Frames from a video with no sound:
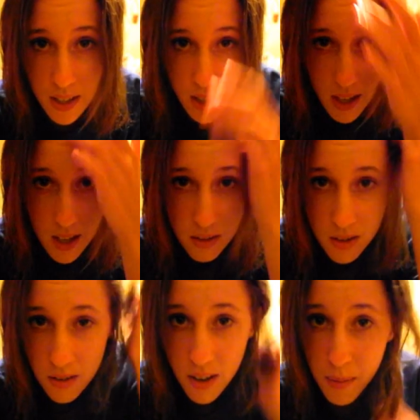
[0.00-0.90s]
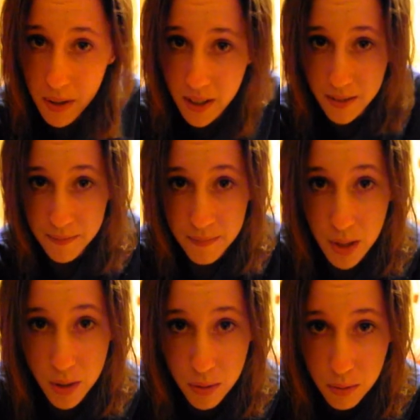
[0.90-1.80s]
I don't know, Emma.
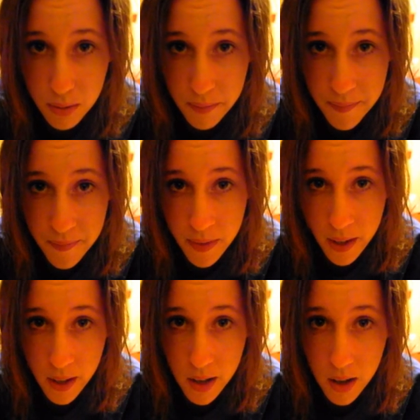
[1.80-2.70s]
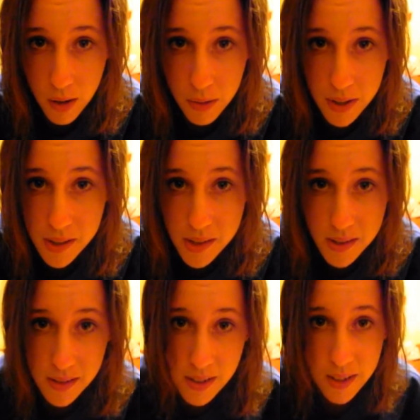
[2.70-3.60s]
You always
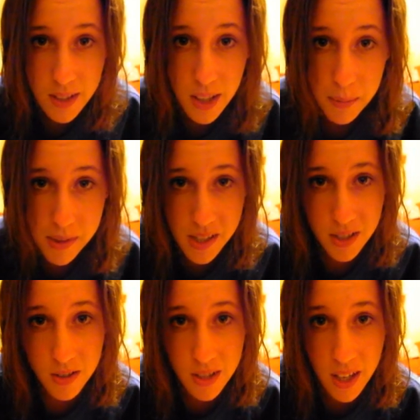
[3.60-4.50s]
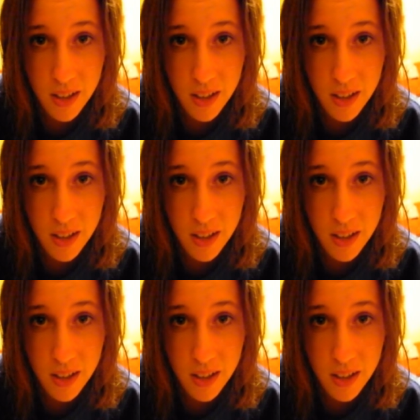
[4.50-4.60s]
keep us entertained.